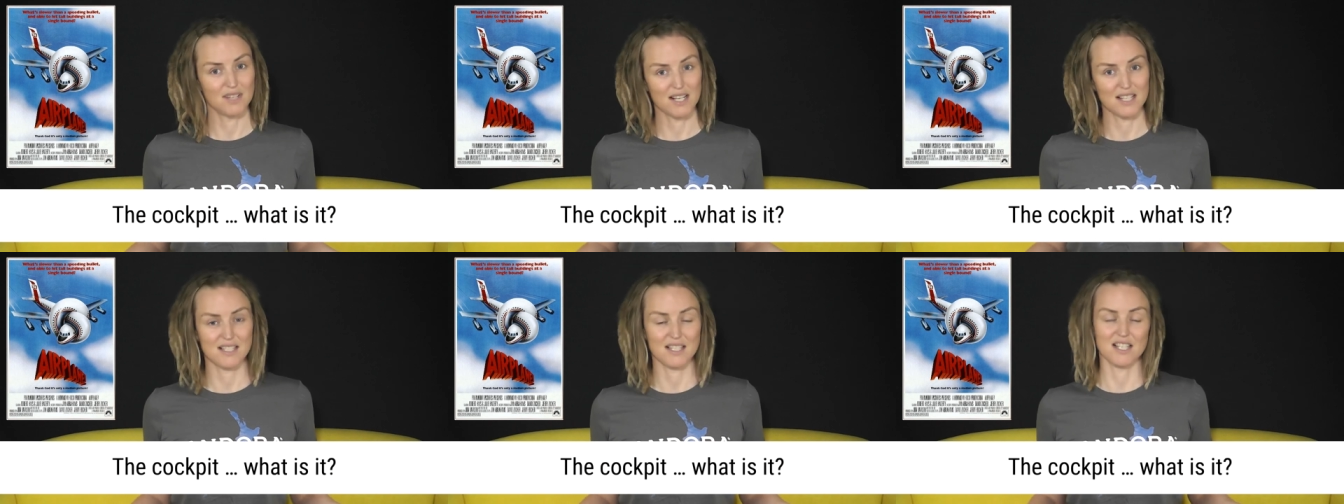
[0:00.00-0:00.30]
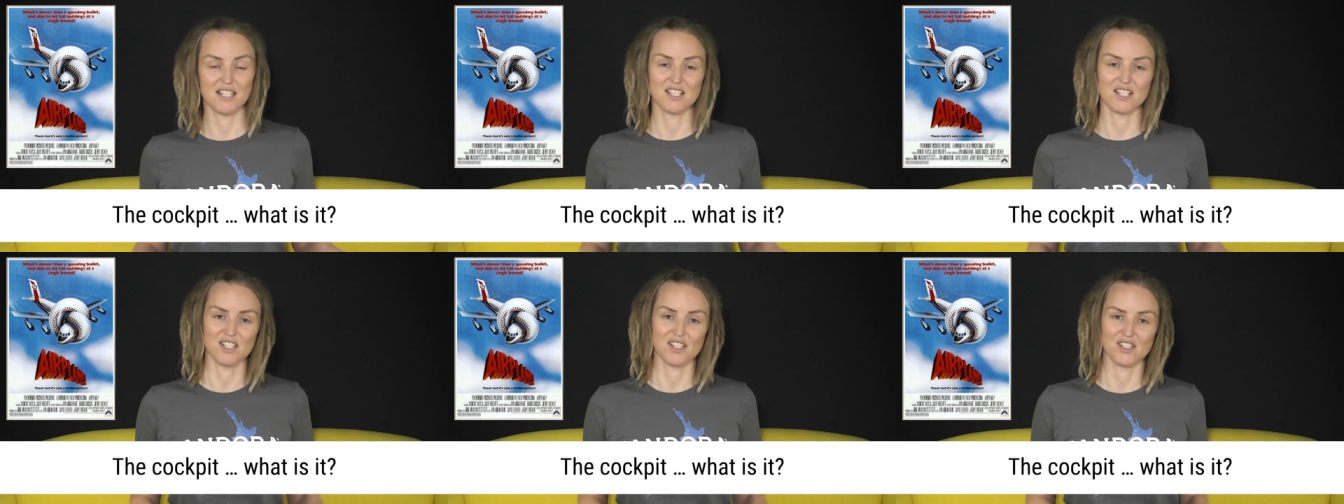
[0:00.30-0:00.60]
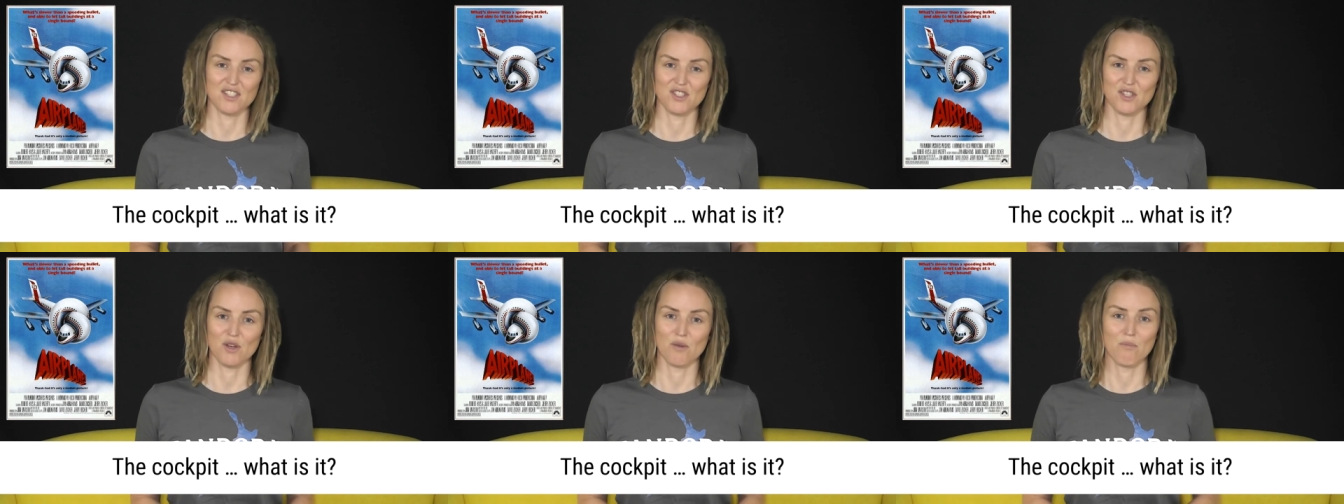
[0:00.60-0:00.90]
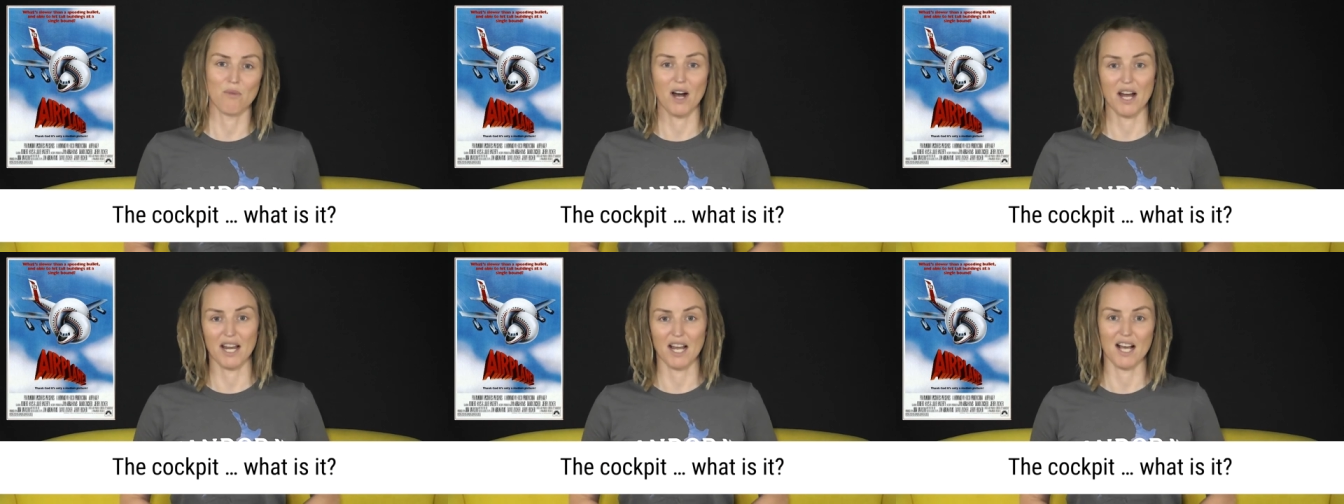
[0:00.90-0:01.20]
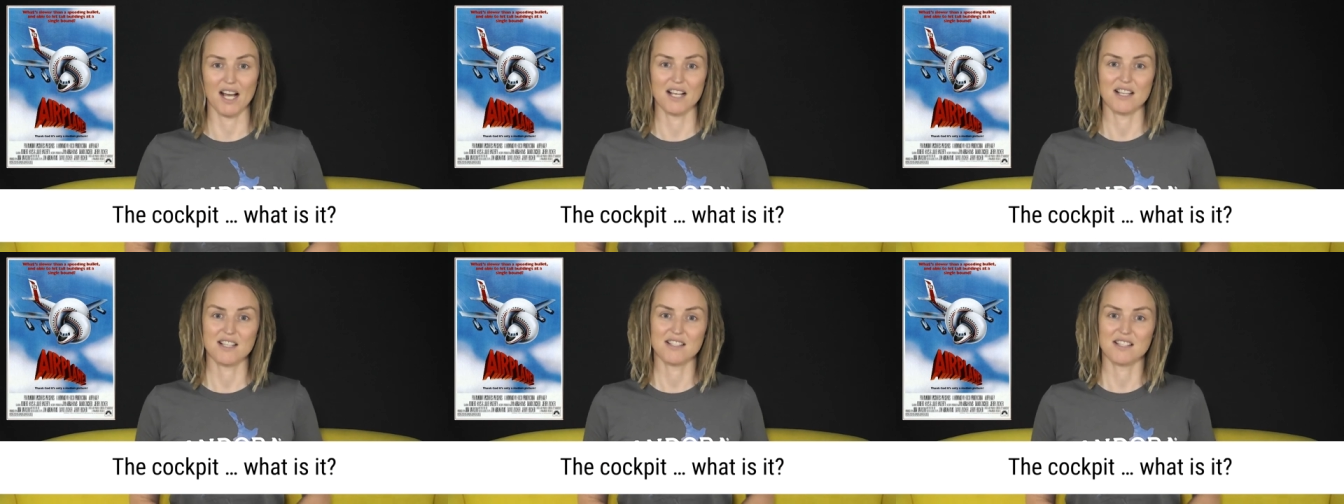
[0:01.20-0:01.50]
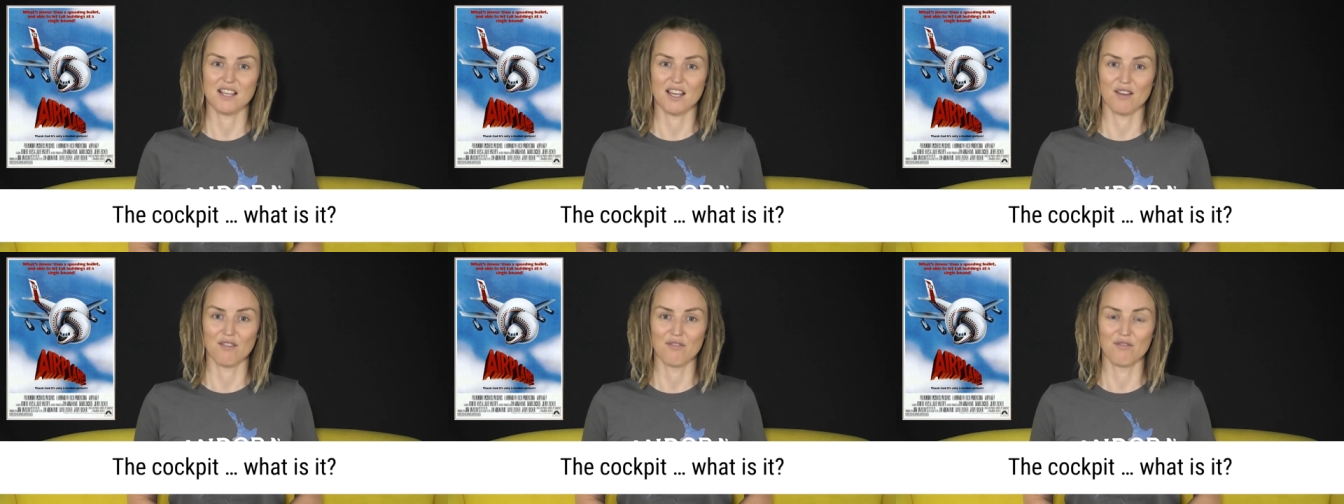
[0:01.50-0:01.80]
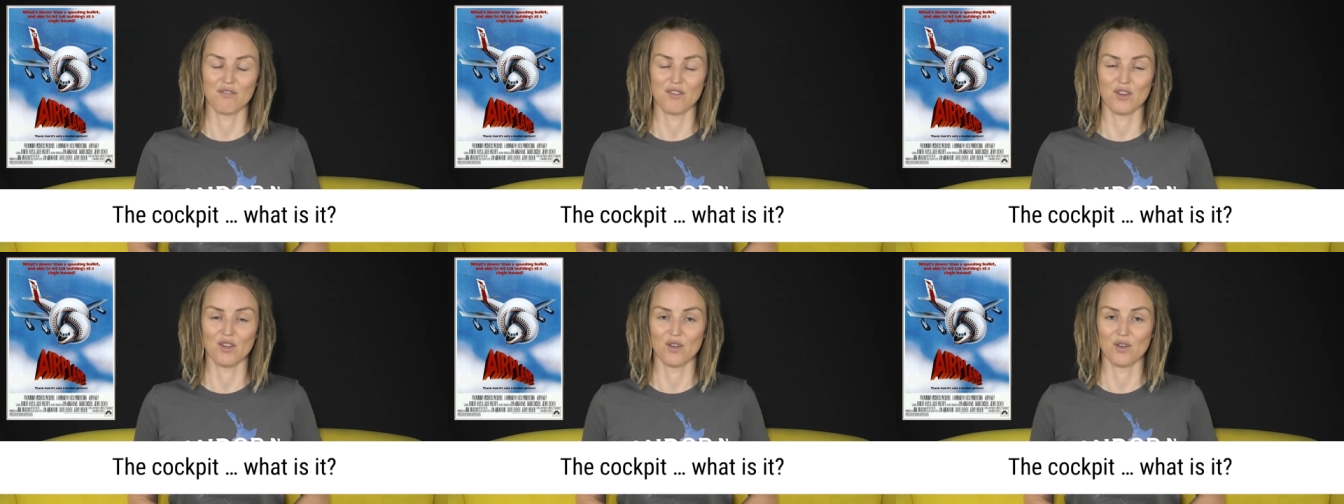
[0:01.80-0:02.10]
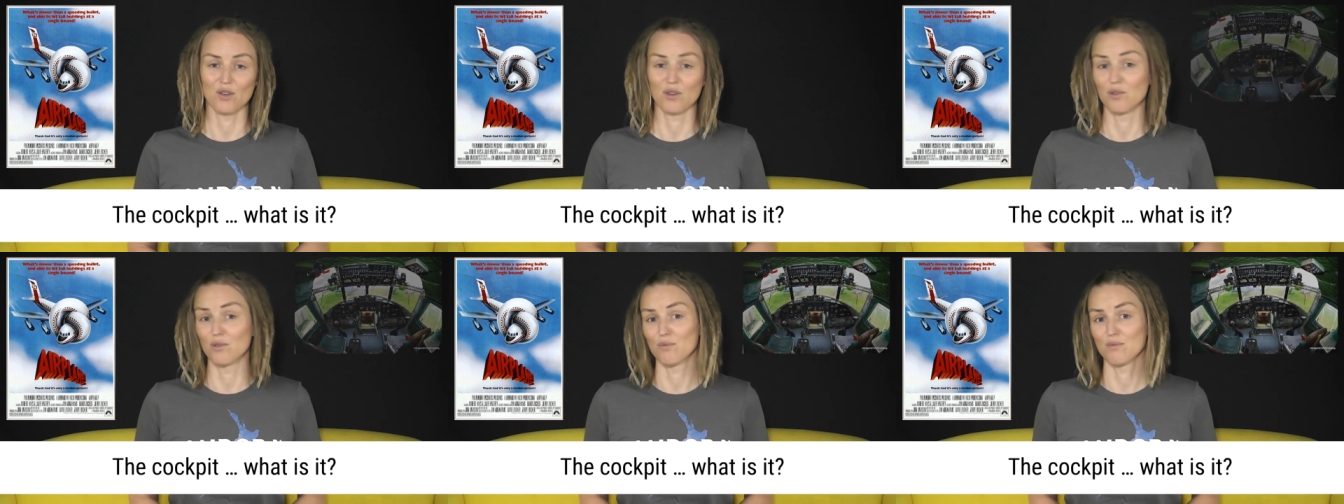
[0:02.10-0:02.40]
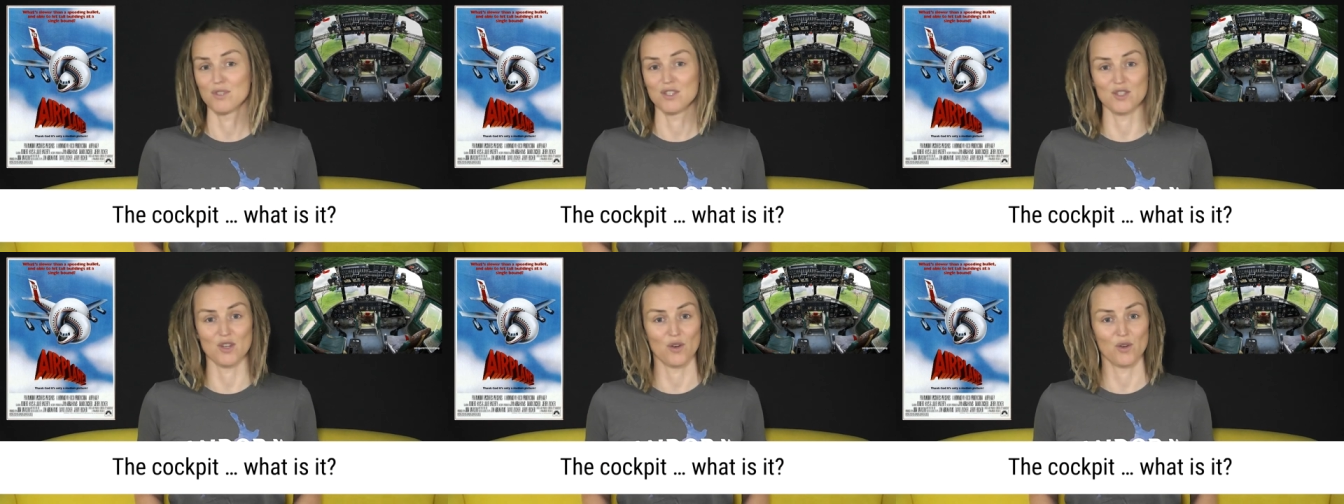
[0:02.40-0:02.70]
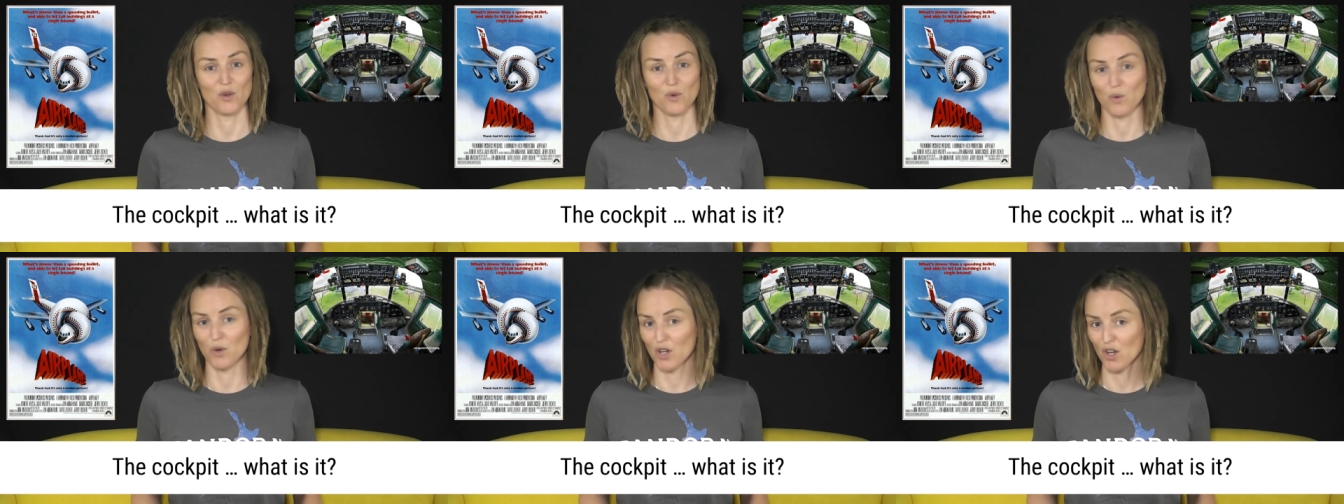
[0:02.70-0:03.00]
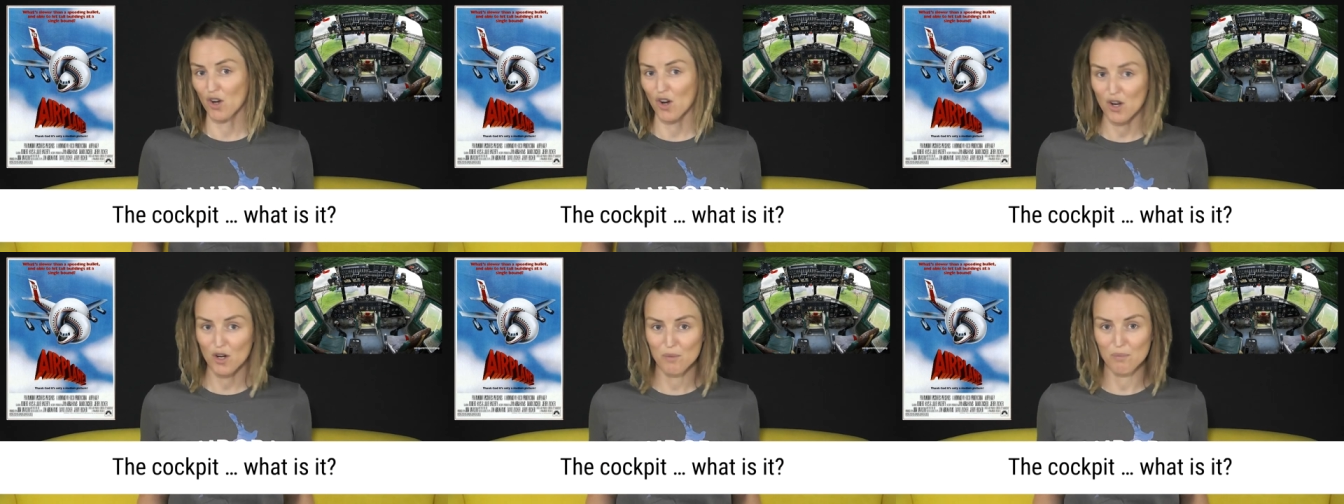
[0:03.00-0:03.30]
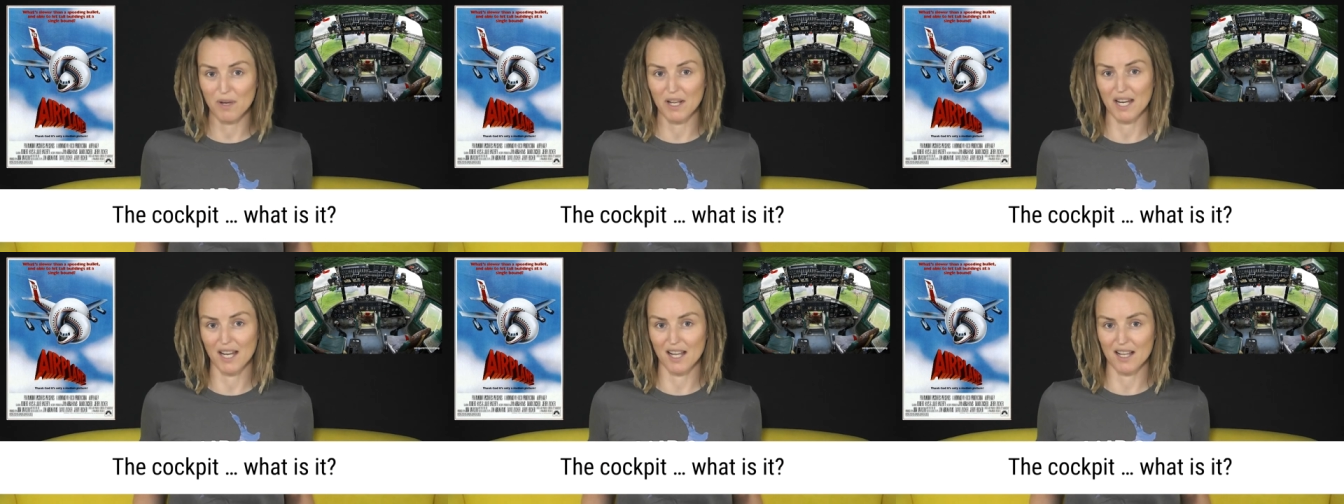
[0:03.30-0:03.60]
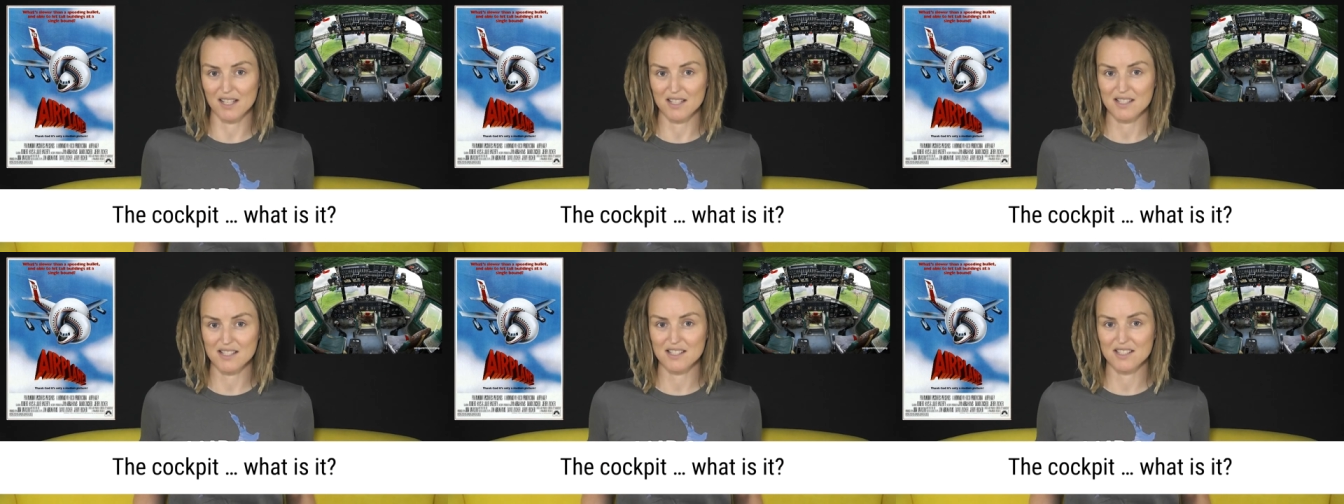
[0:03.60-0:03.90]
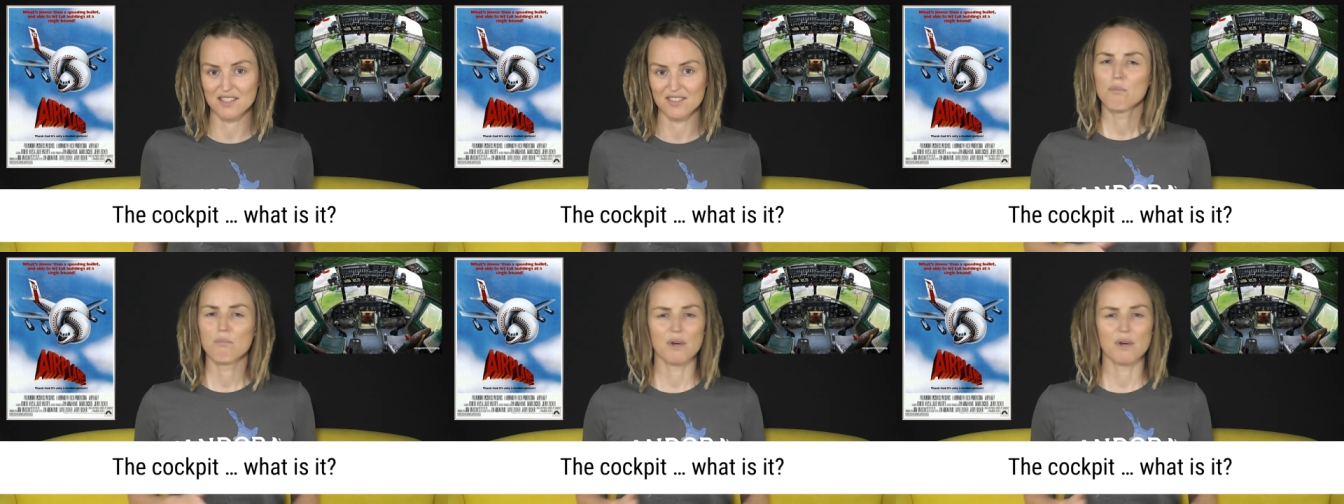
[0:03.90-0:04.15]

A sentence you might ask if you don't know what a cockpit is.